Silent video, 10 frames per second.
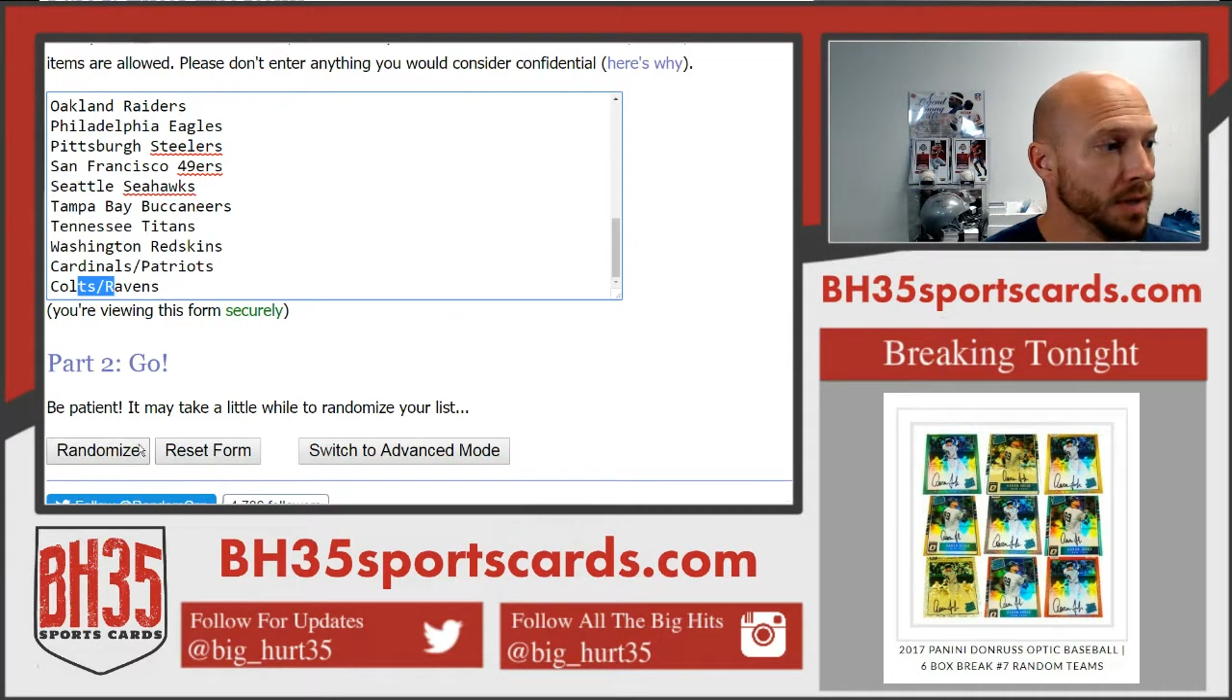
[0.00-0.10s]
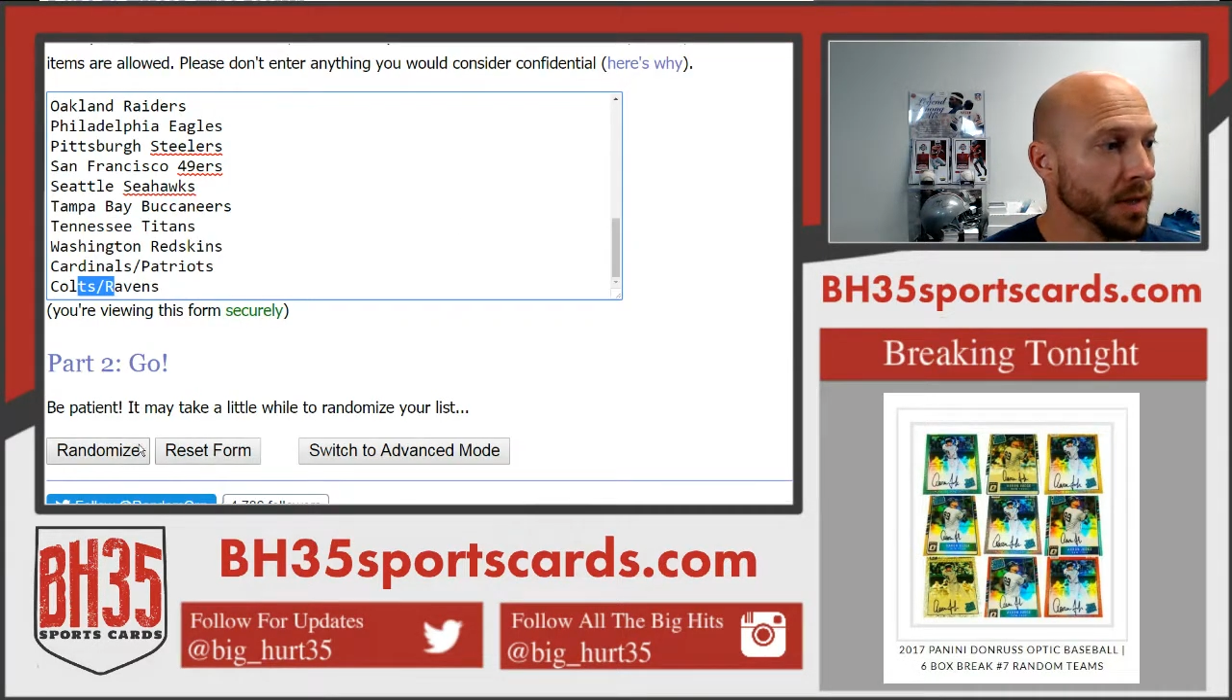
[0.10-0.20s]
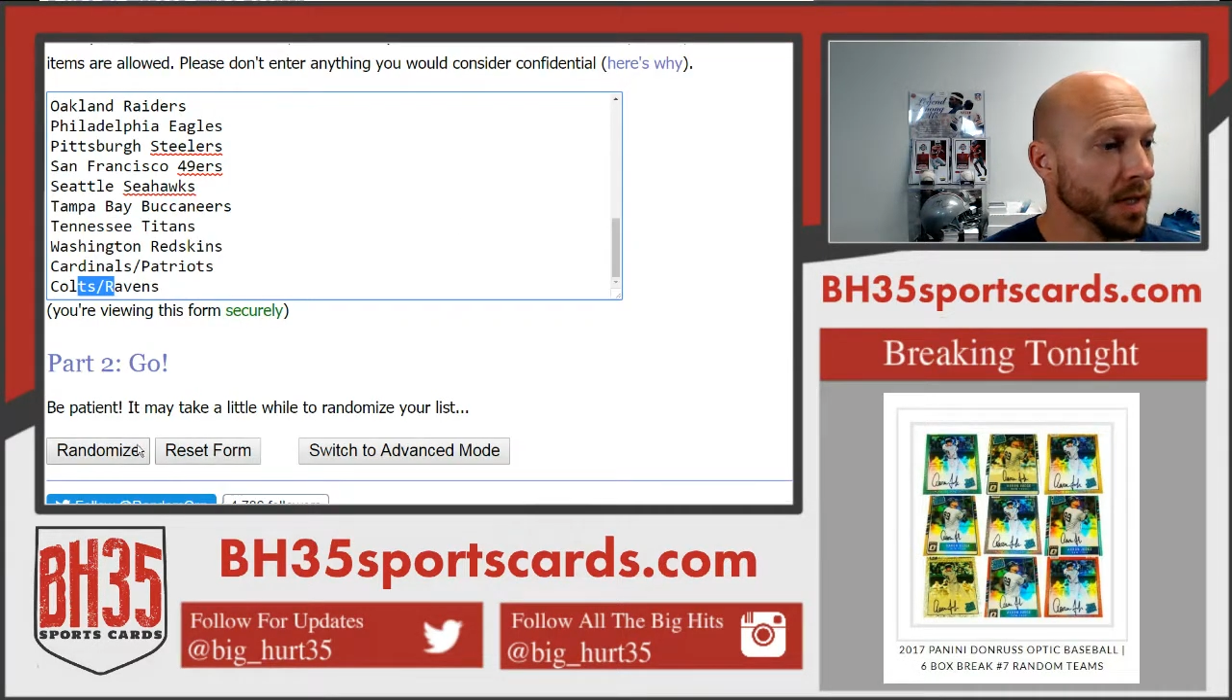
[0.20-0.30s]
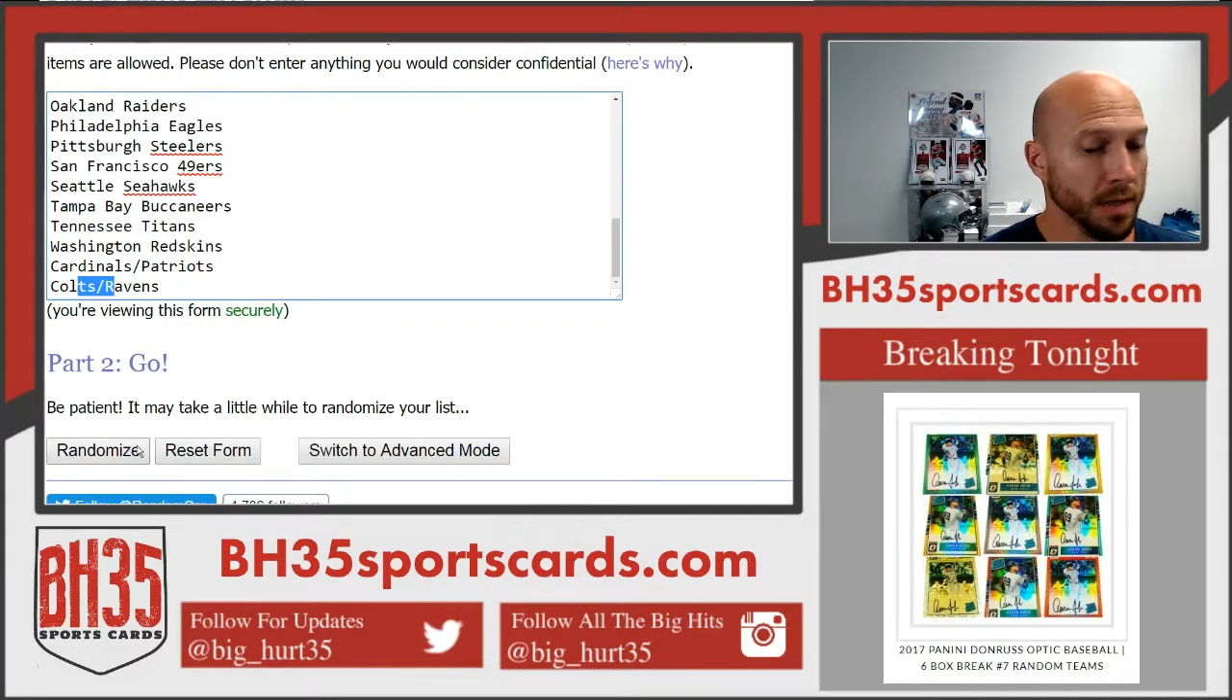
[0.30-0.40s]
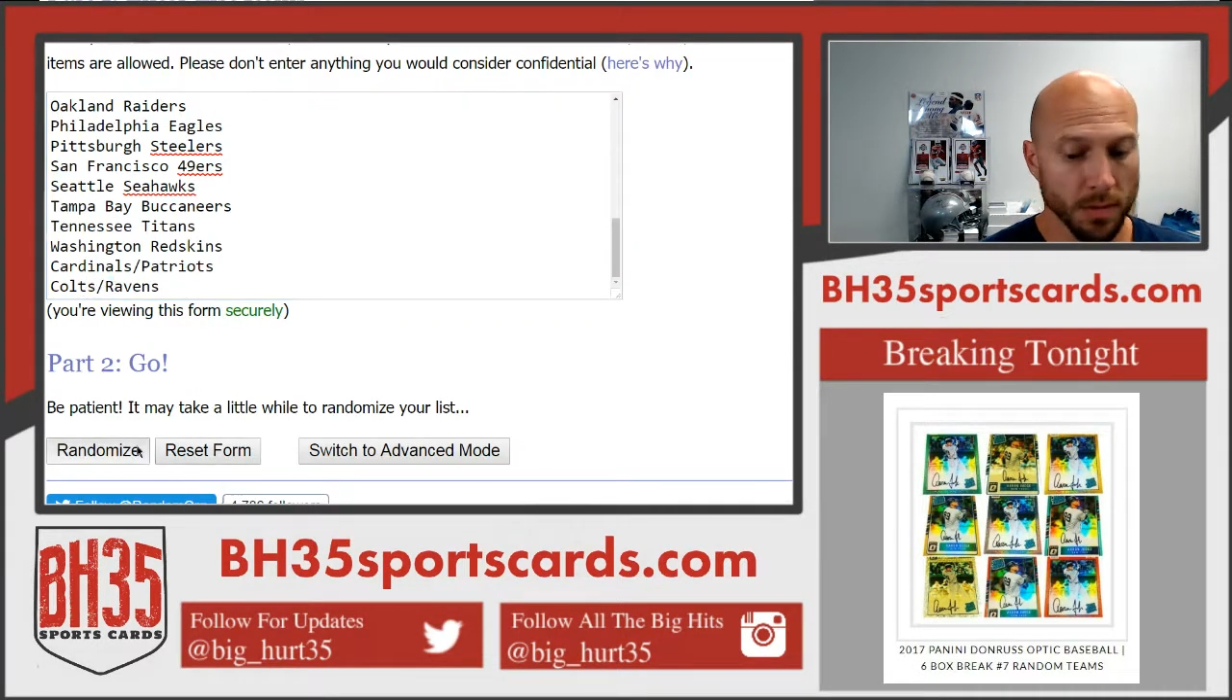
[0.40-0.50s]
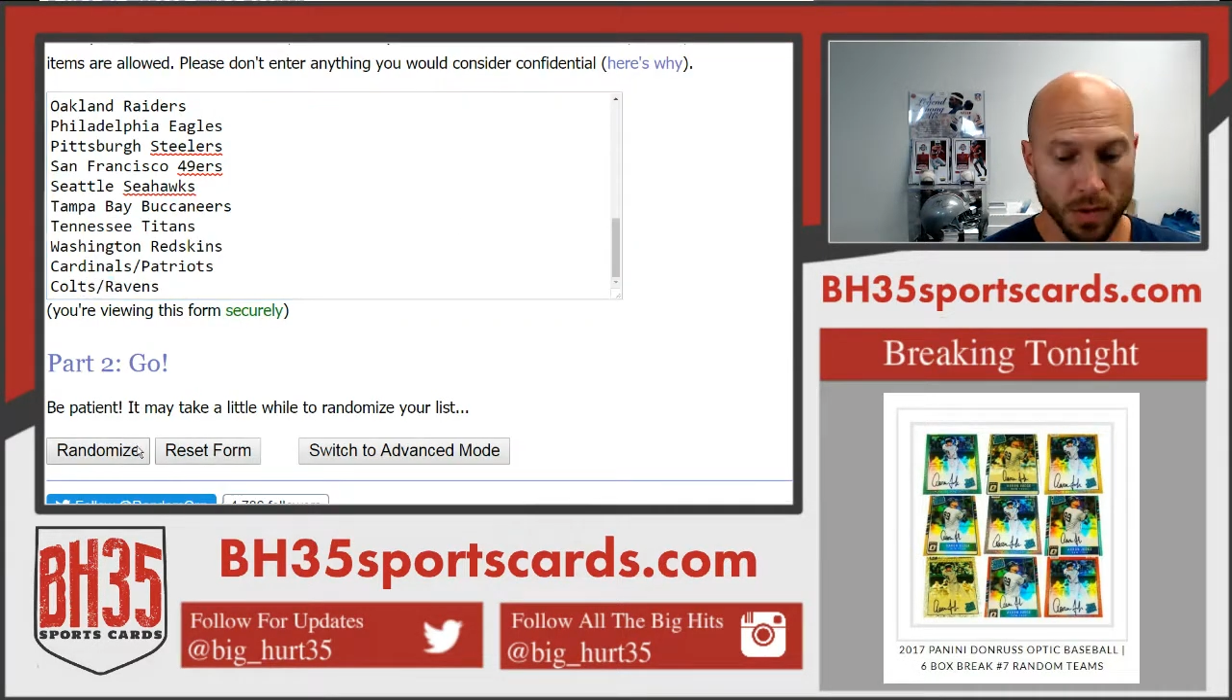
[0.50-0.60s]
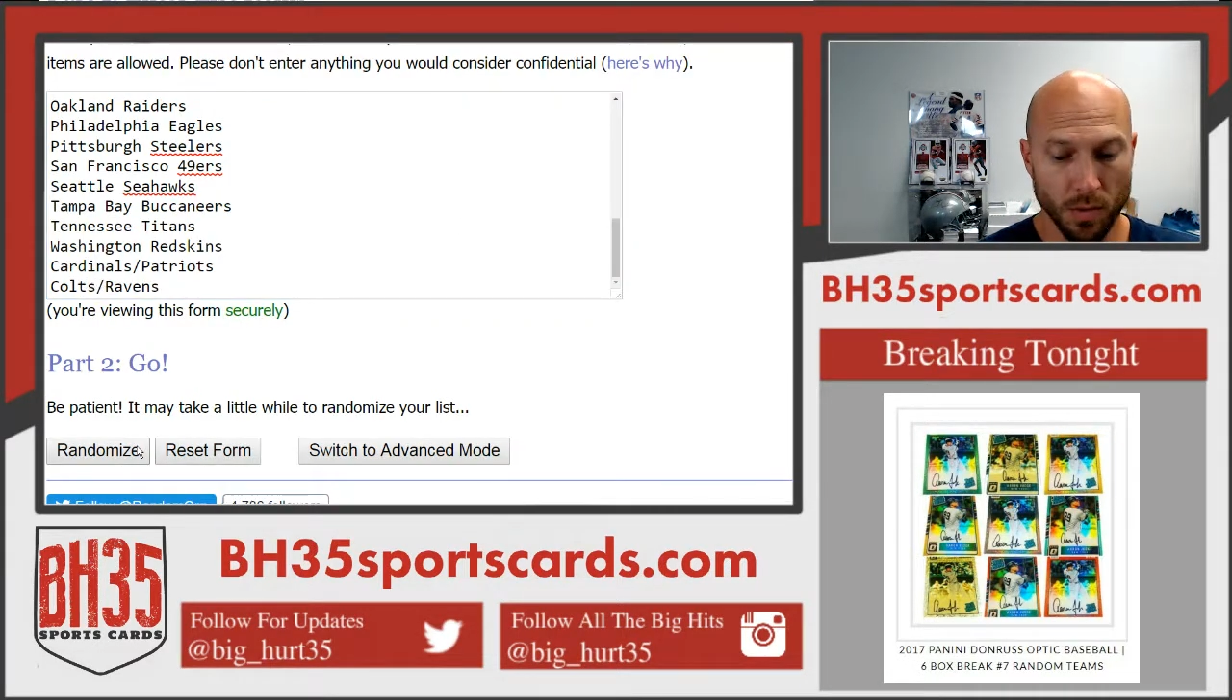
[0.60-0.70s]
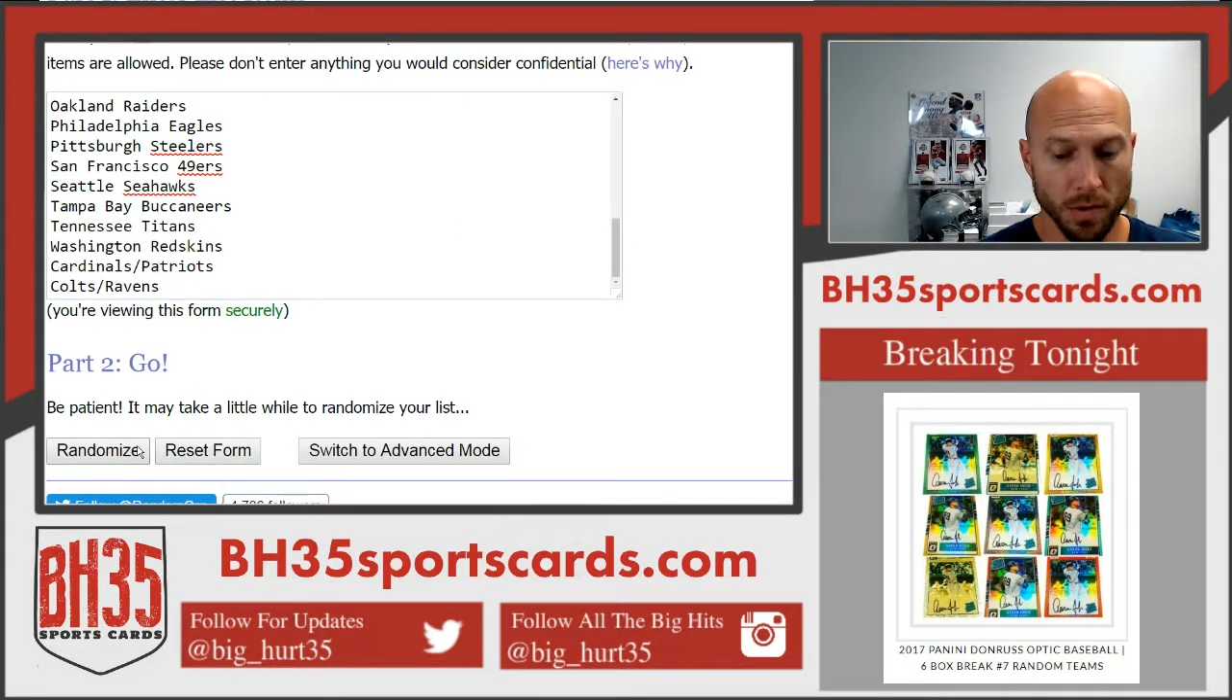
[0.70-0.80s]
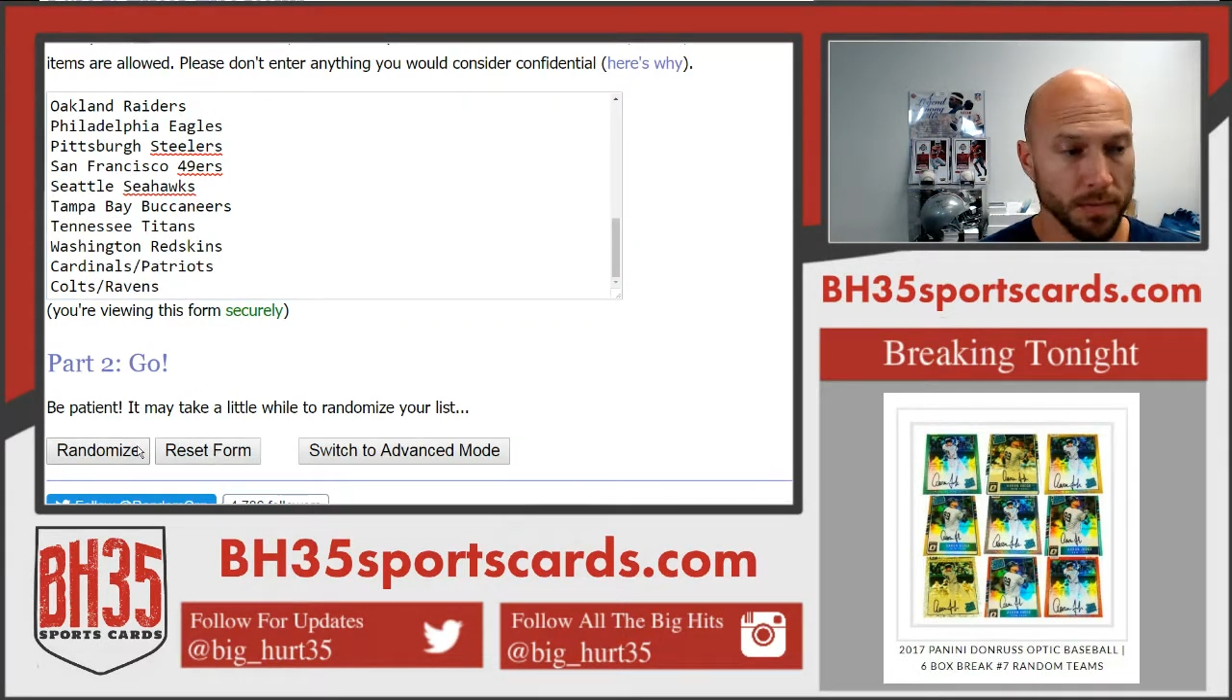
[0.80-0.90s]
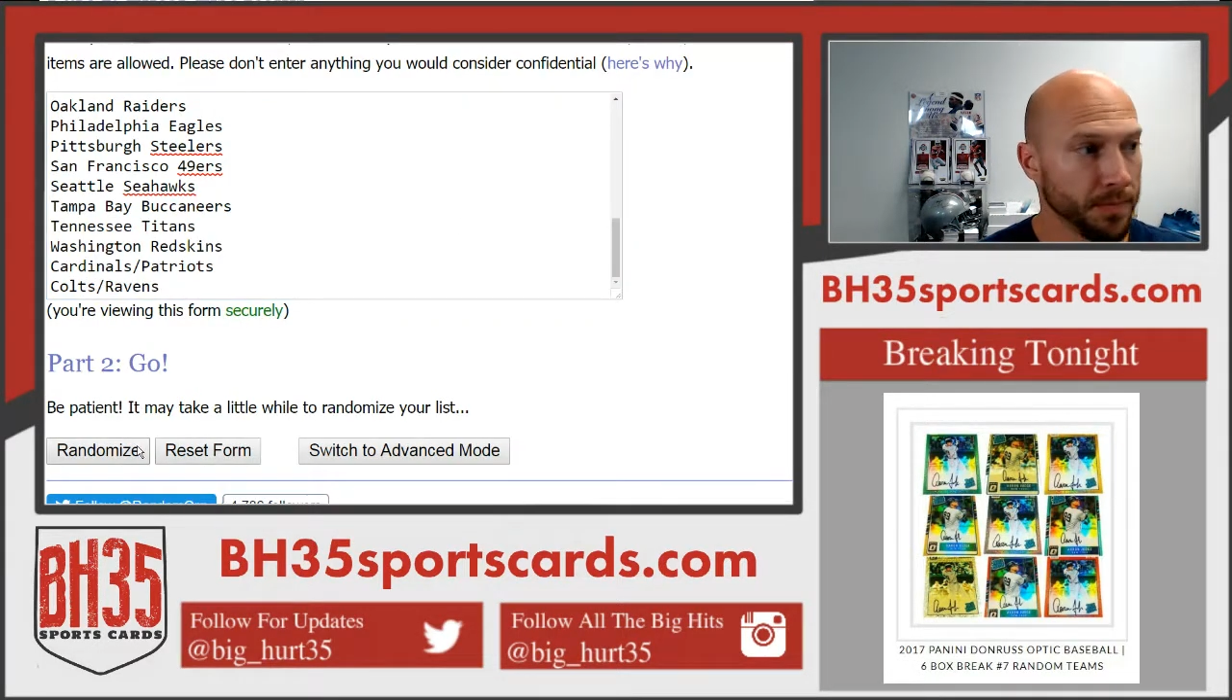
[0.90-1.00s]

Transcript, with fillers: the teams. One,